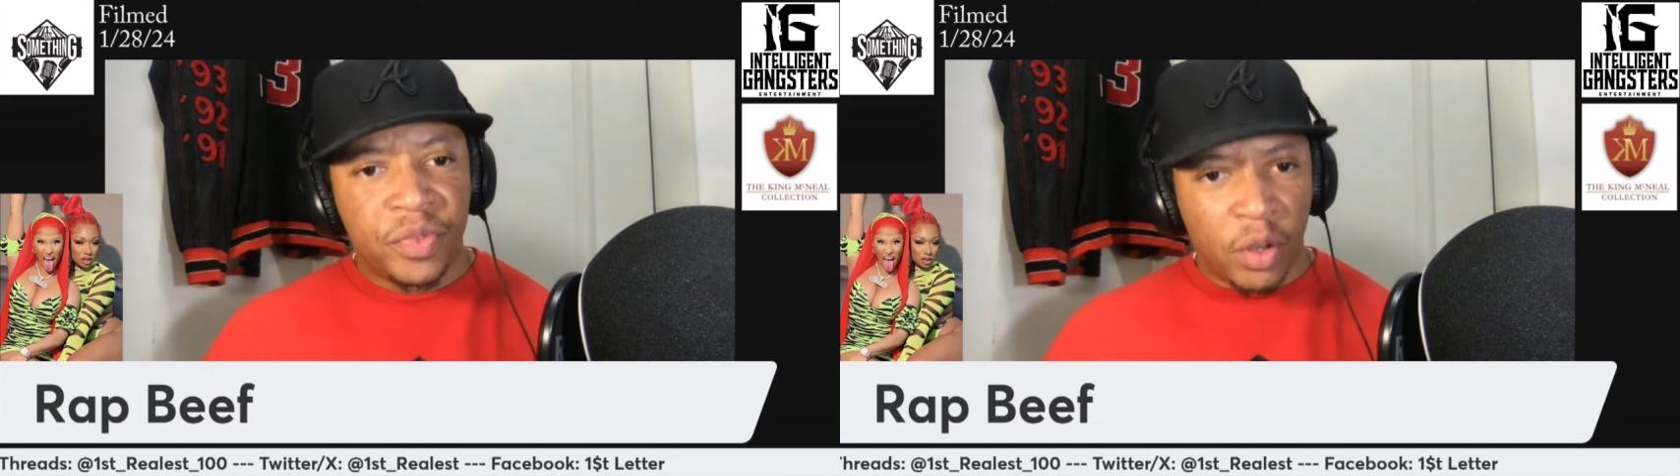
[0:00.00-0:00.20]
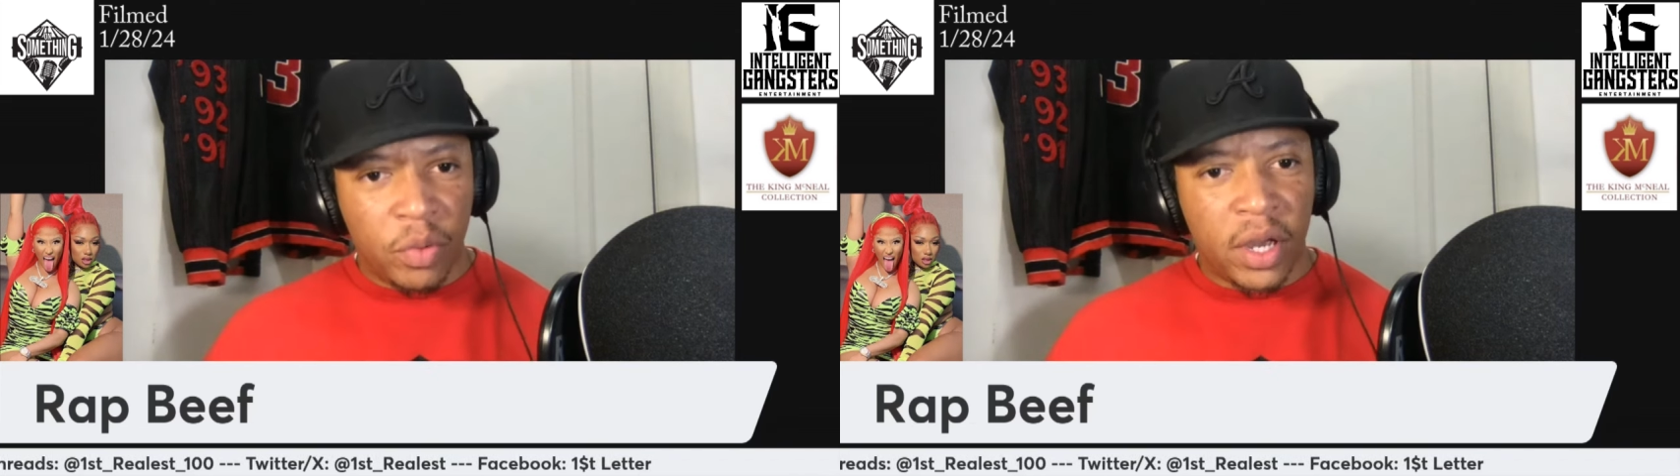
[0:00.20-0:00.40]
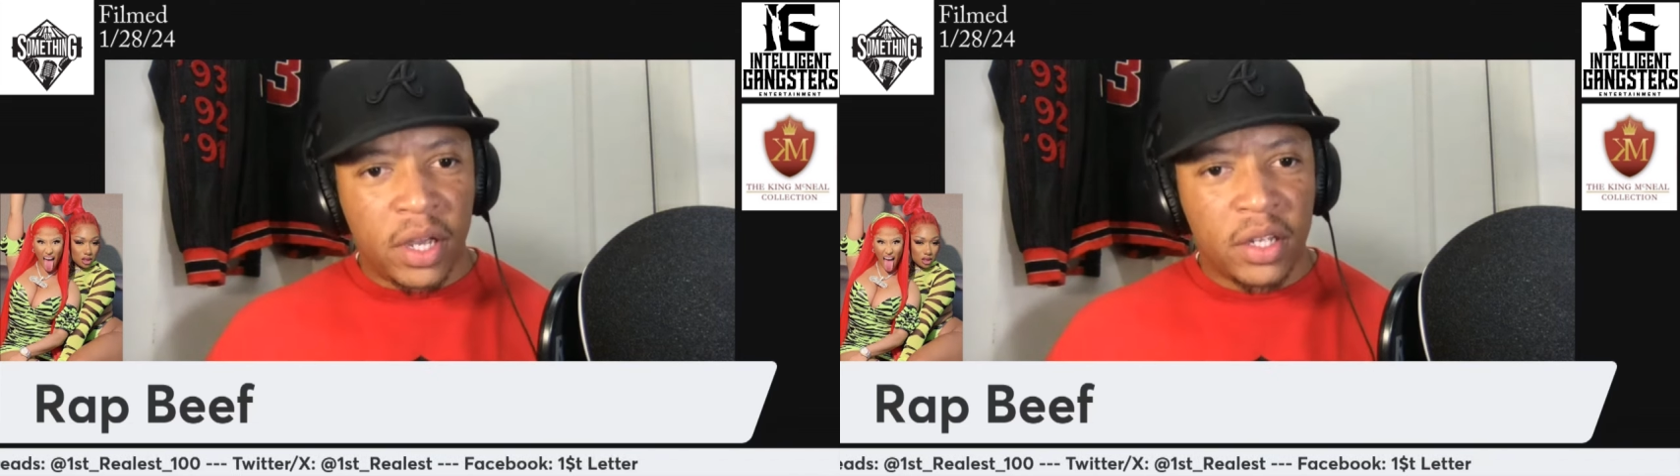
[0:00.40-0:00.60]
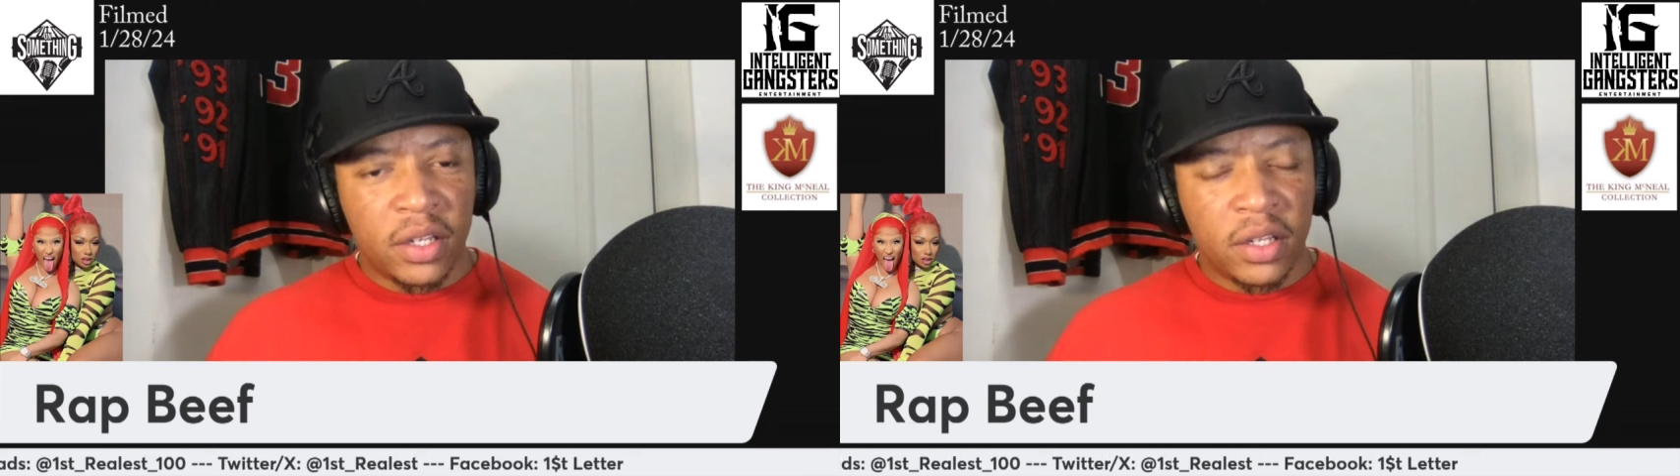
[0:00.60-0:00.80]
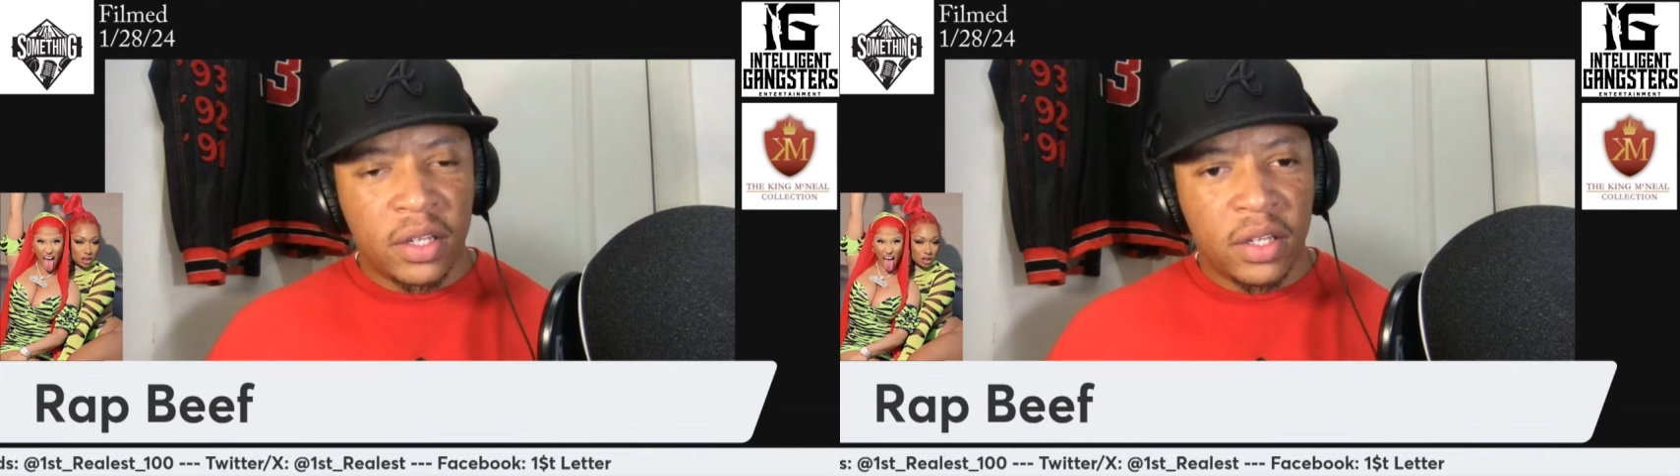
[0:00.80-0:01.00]
Okay.
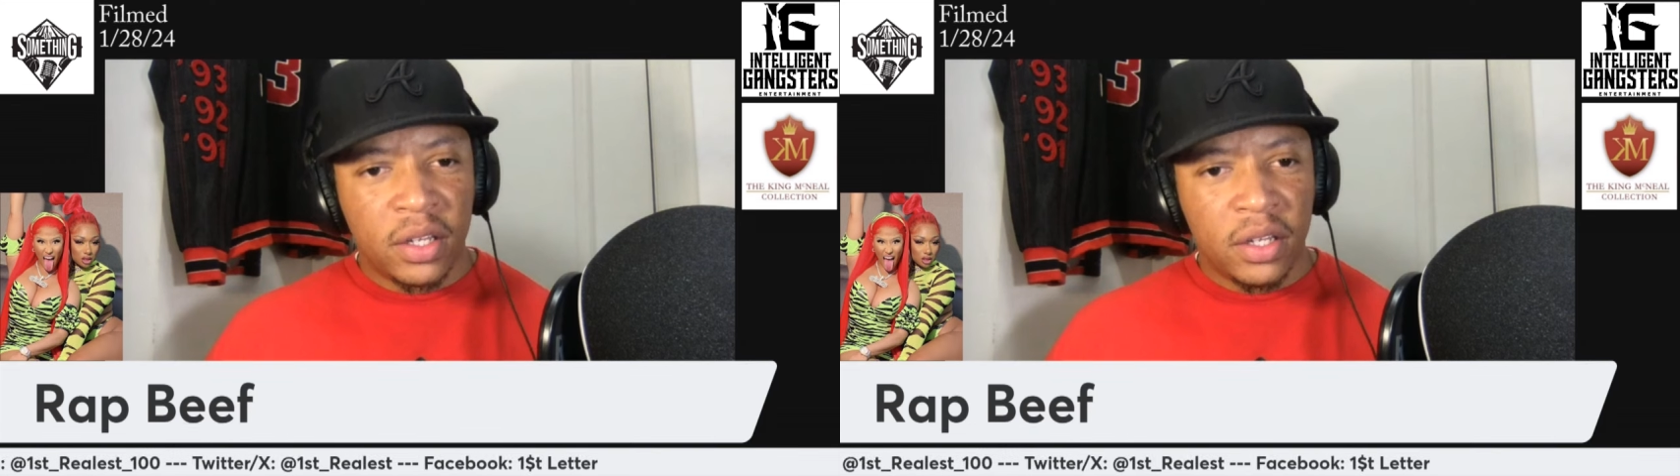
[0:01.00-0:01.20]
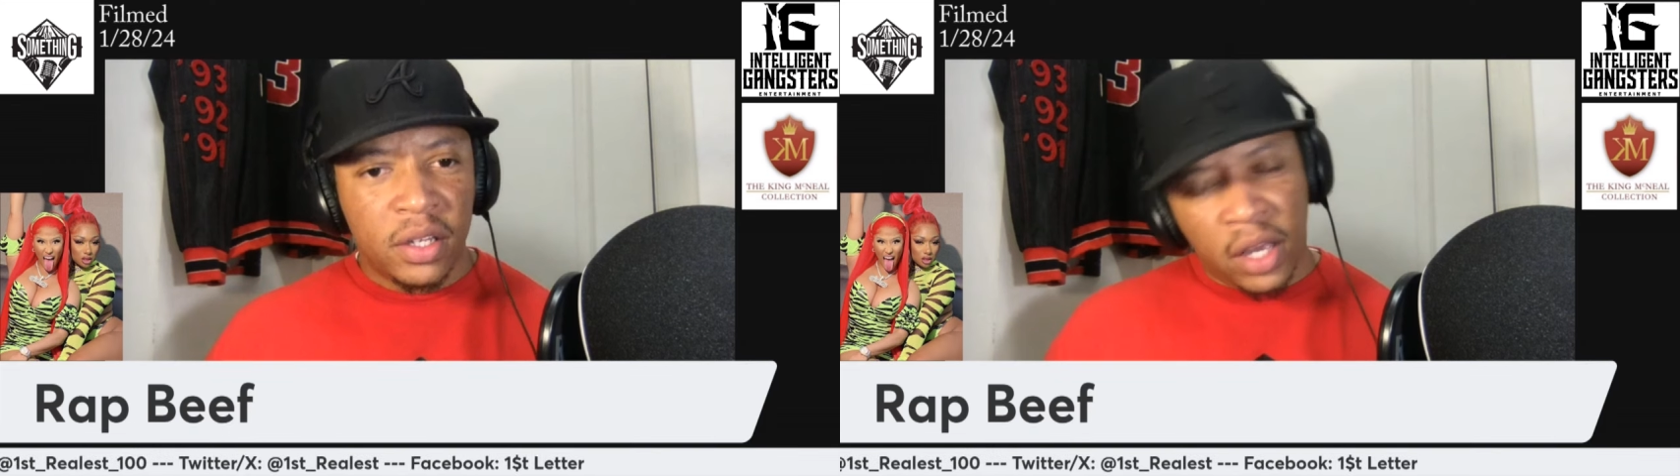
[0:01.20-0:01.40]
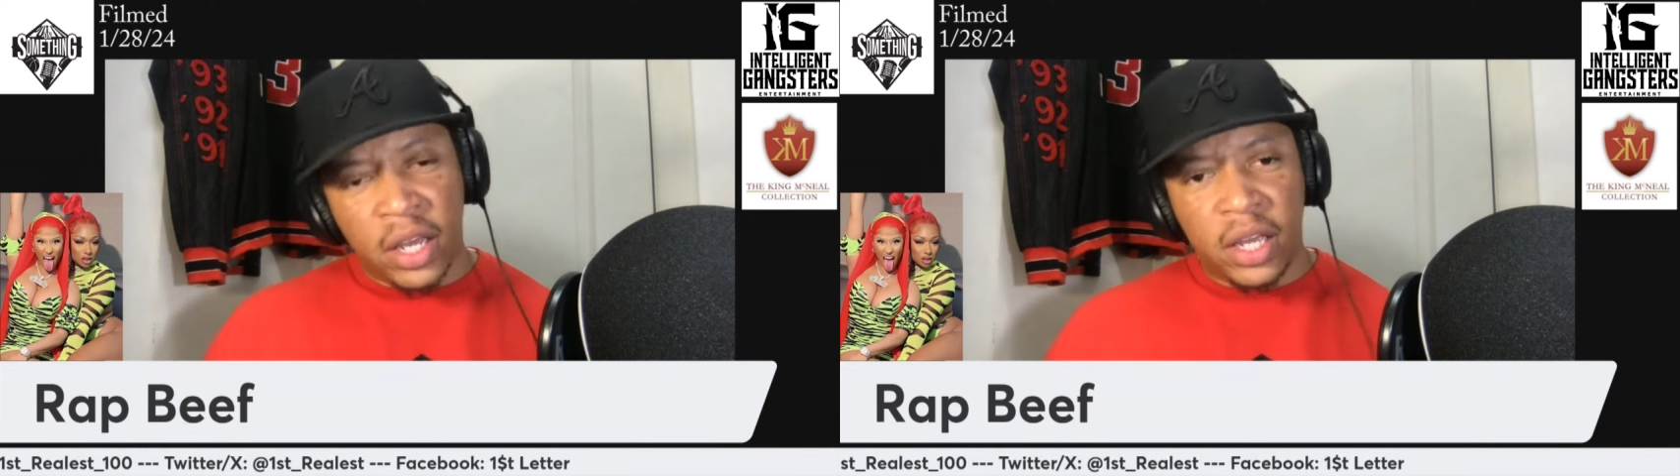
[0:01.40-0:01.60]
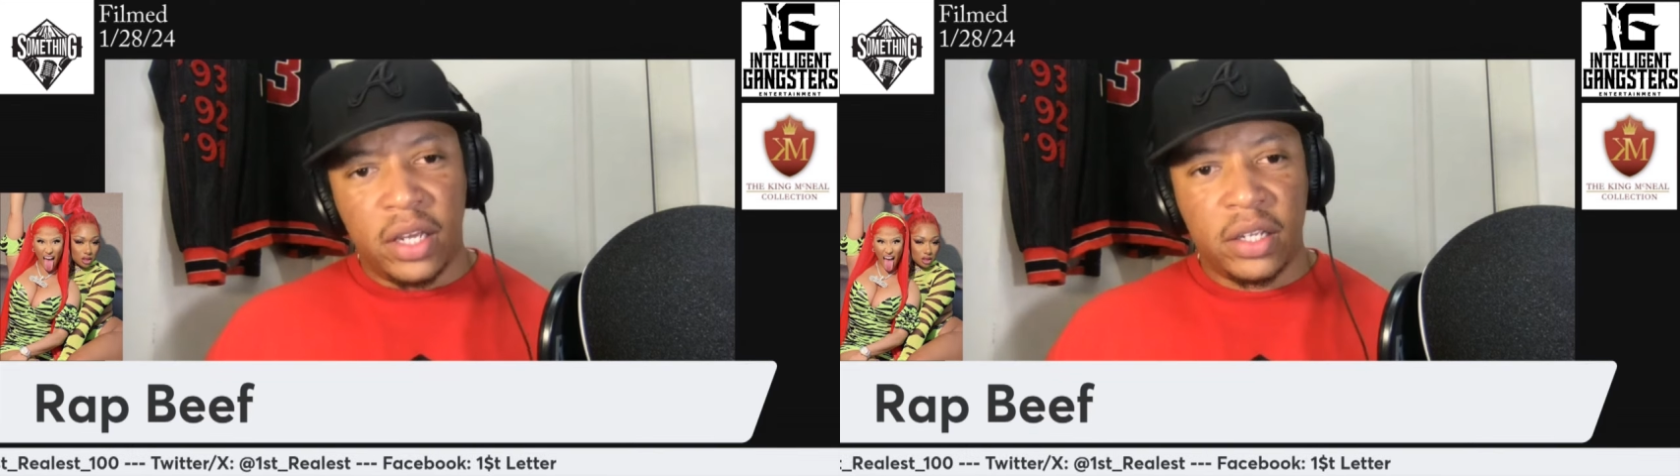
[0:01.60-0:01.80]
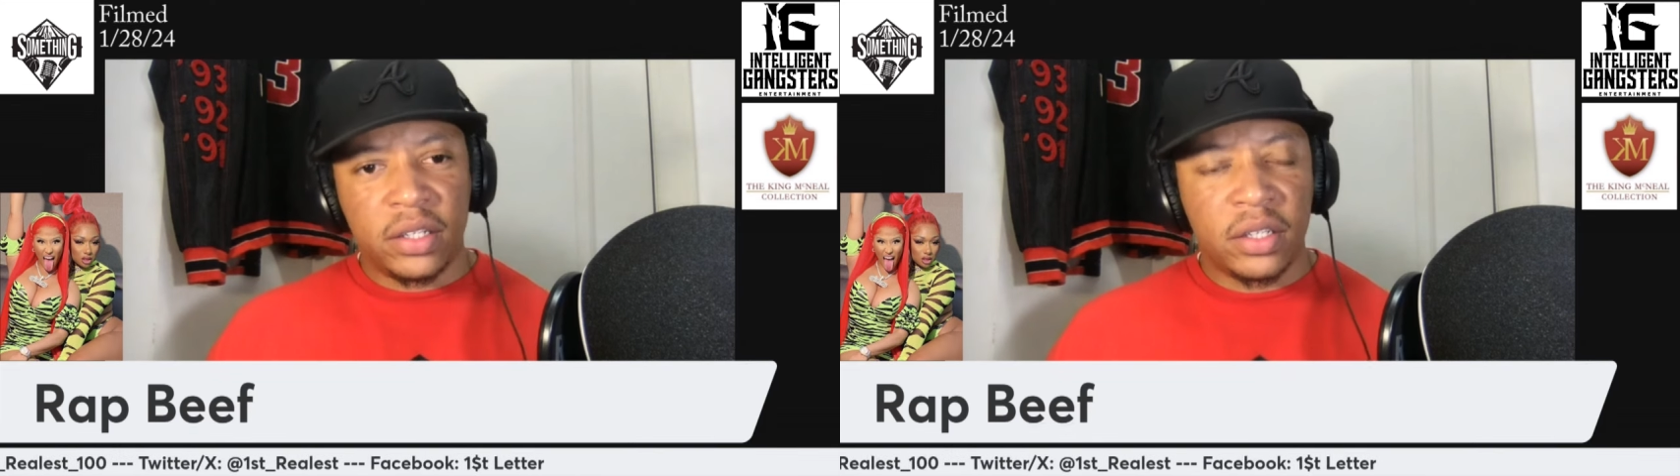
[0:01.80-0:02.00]
It is.